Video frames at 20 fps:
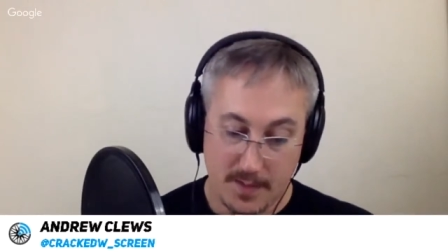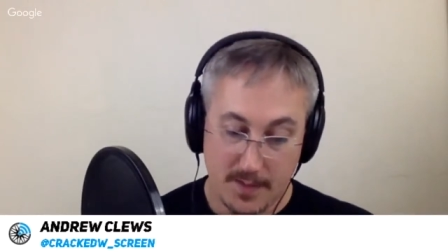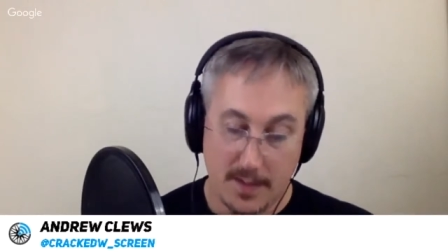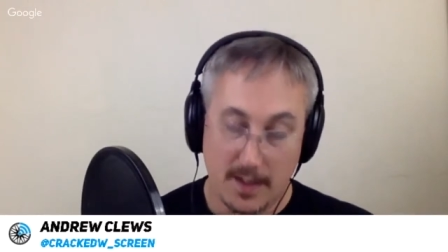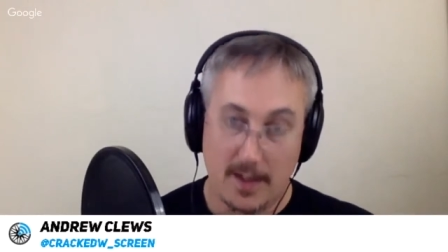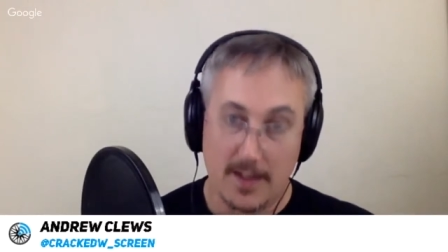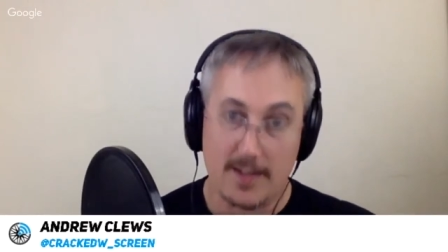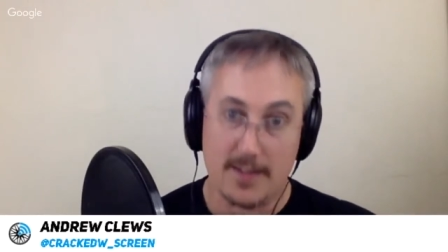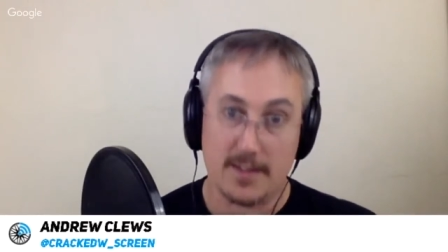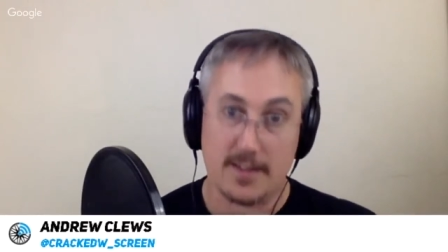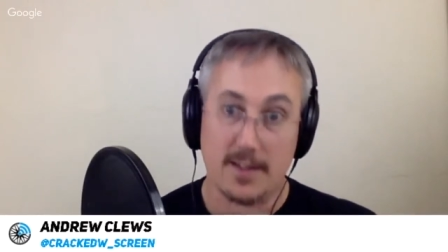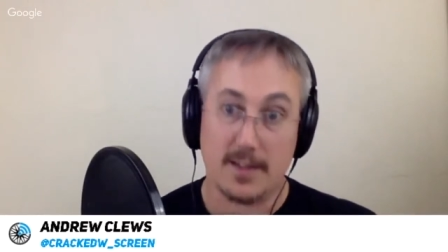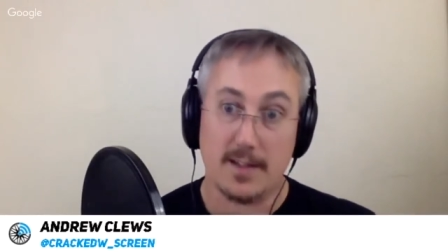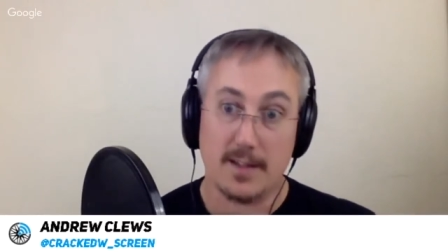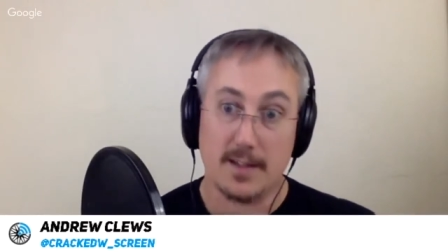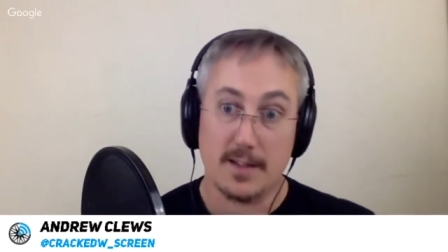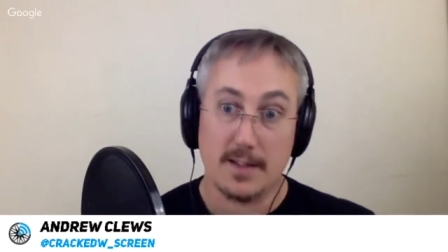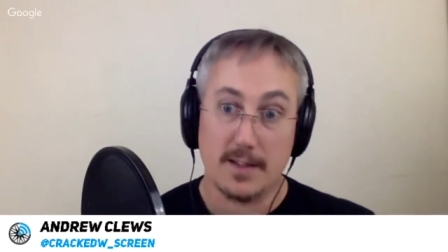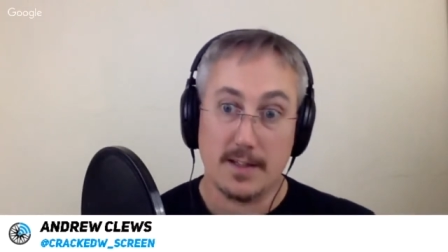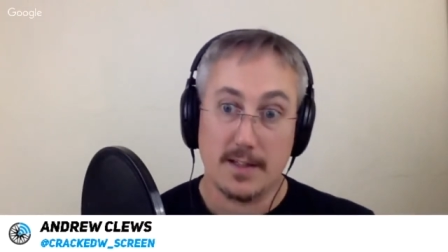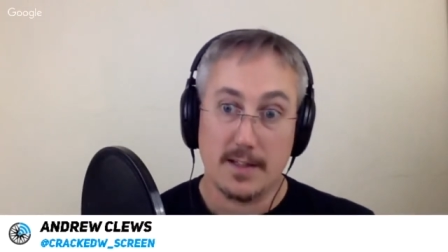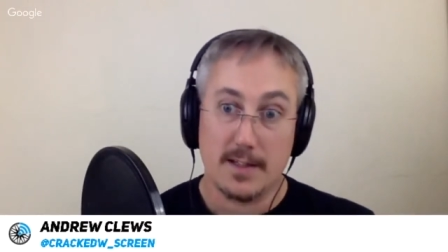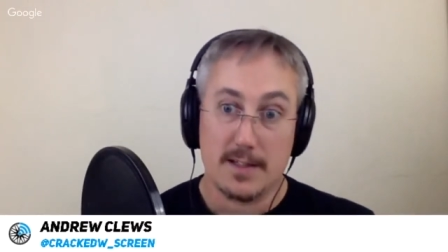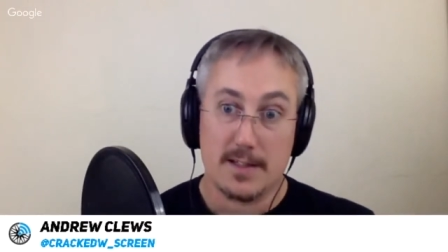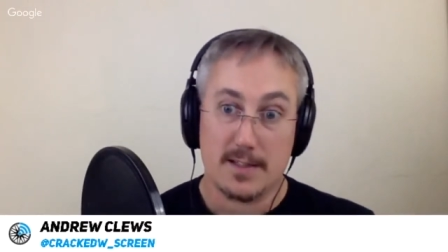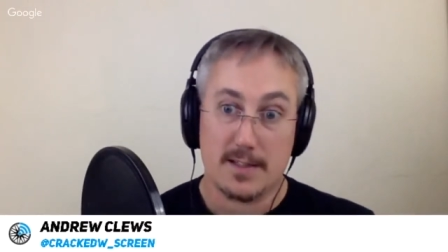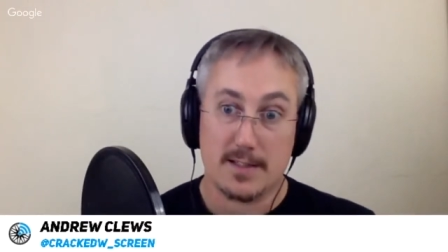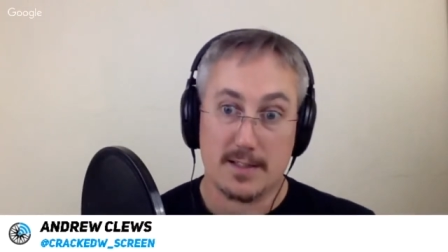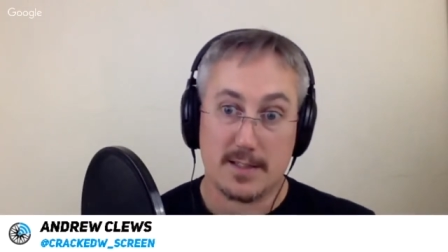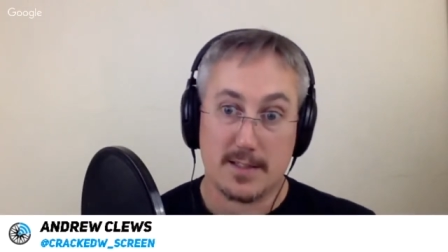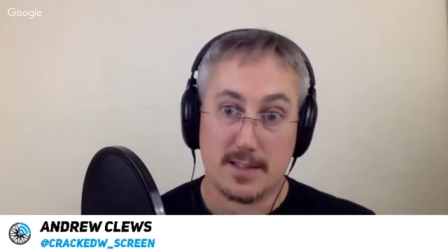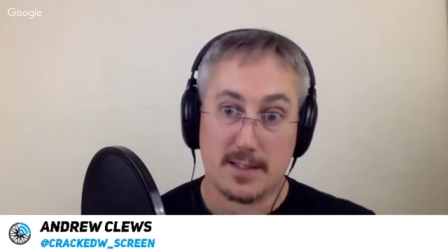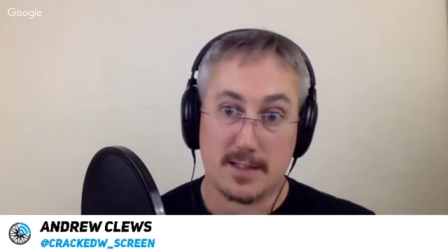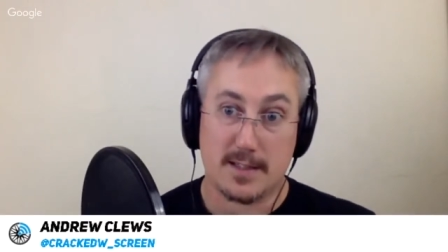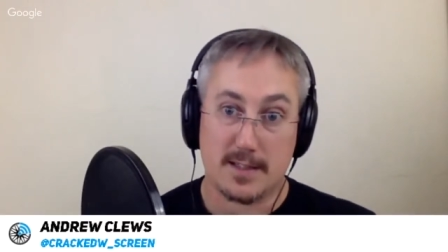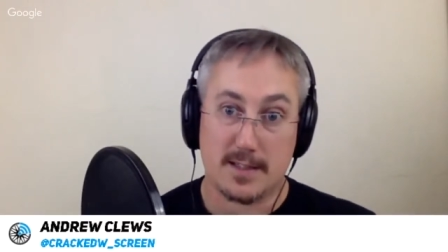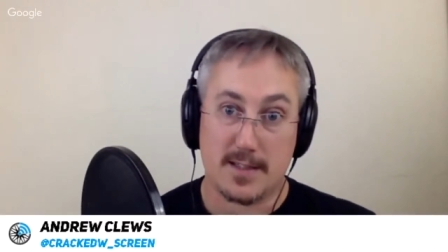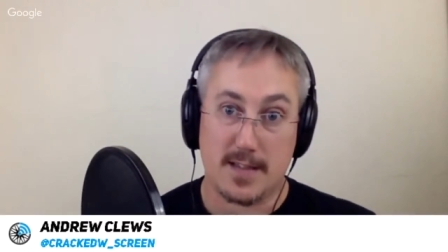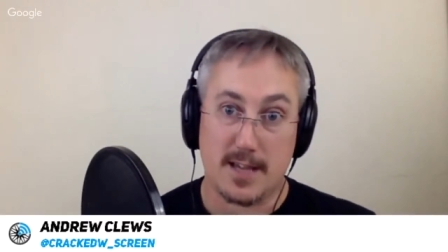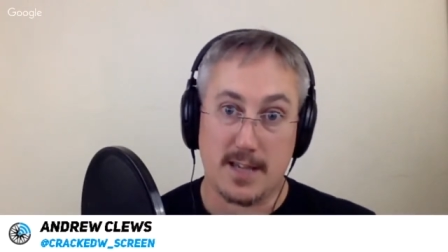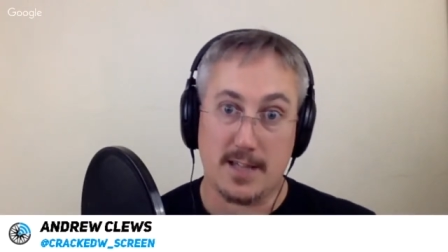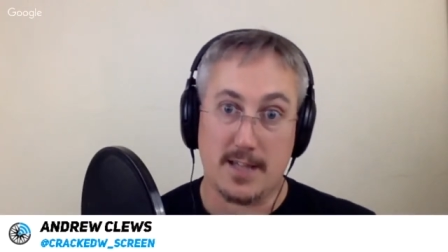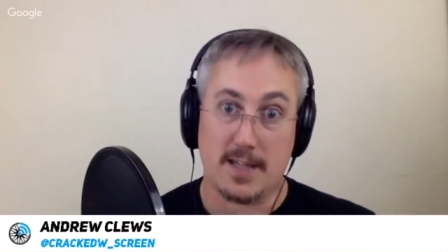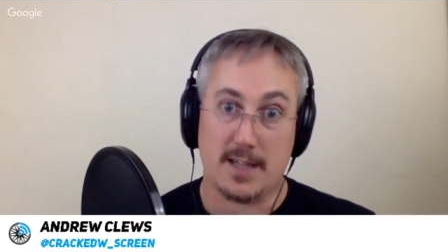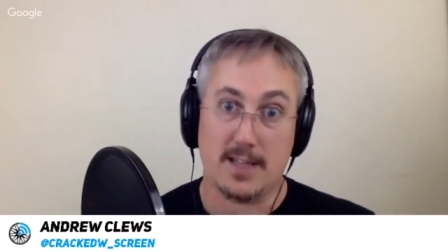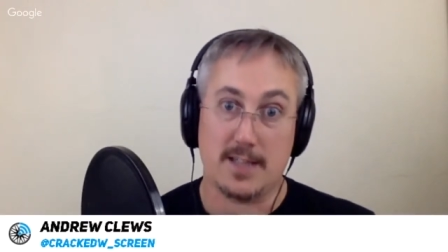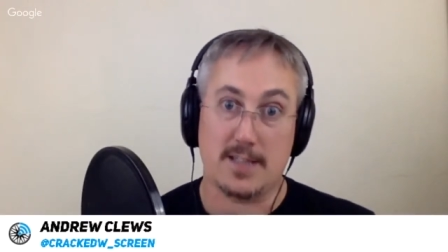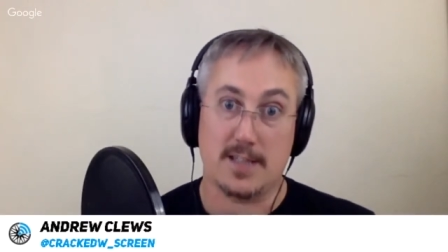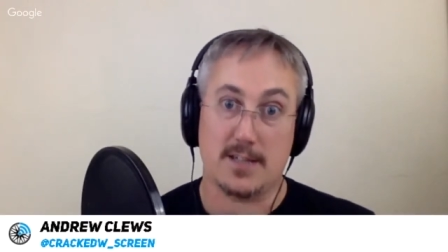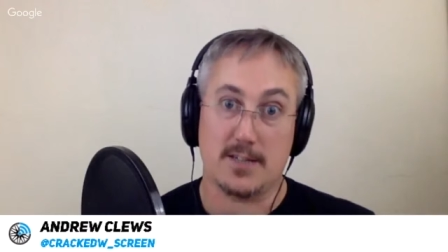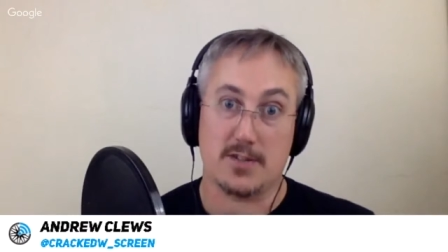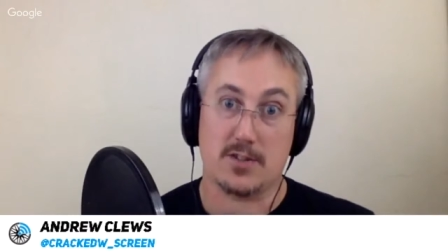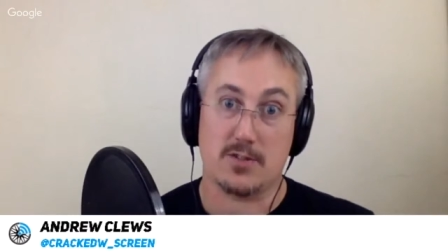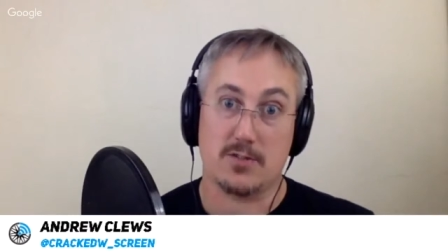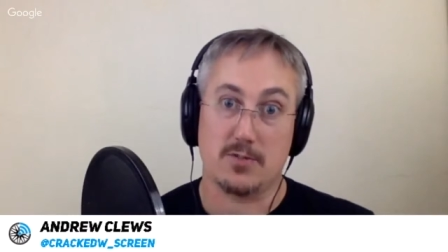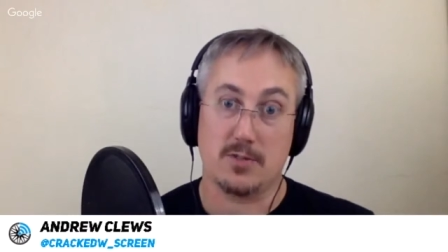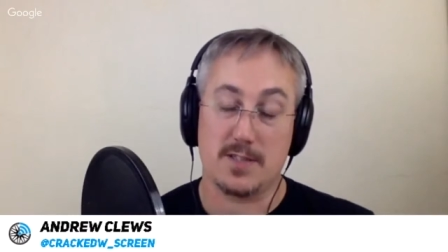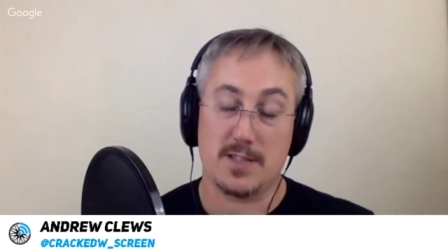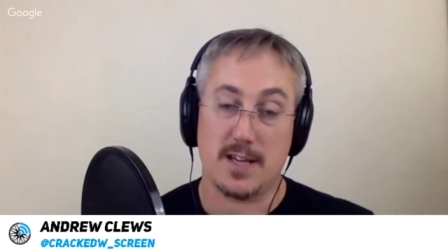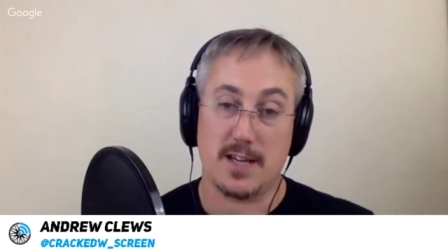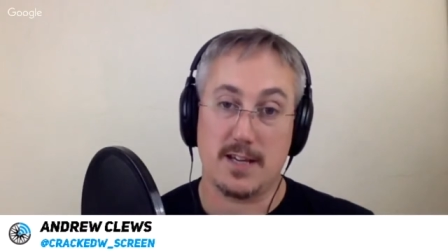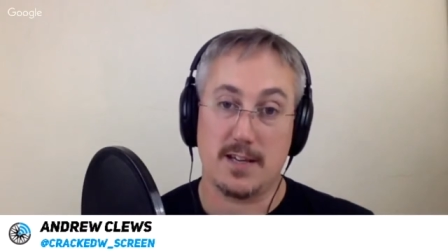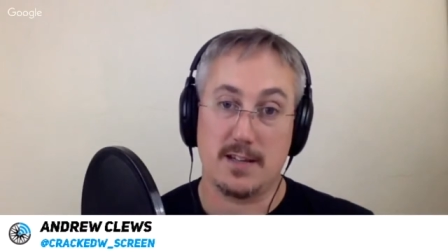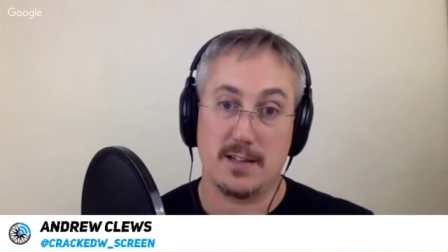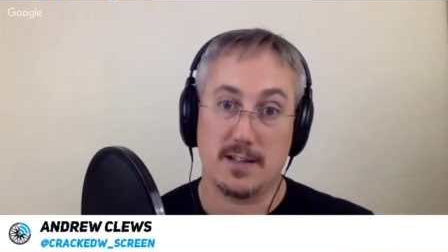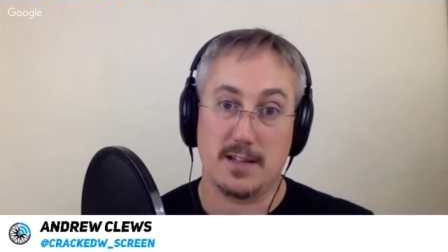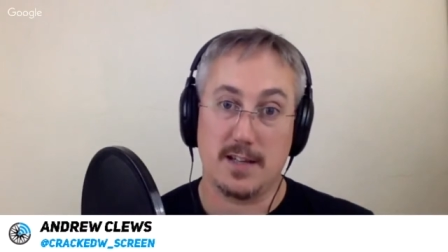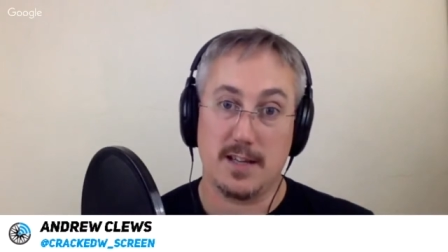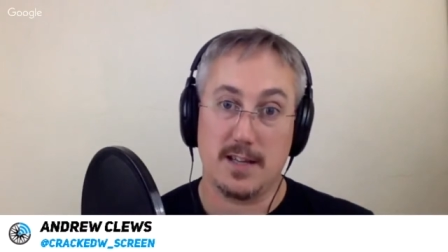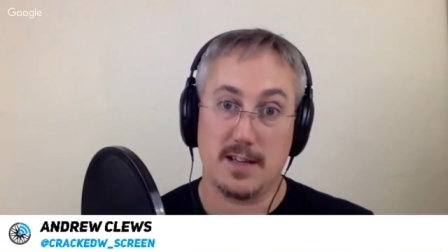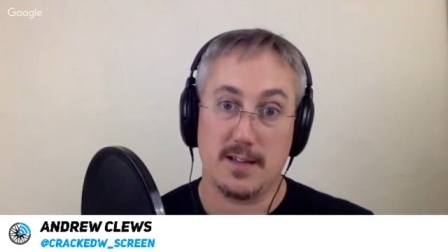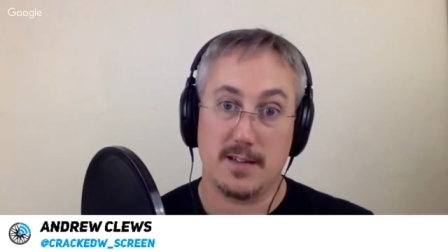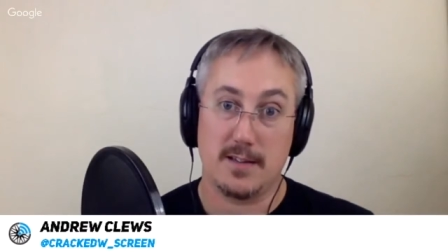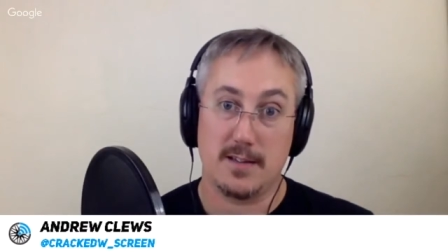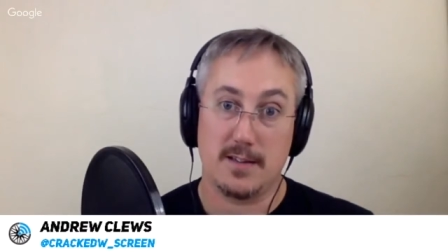either take your kids out of school a day early.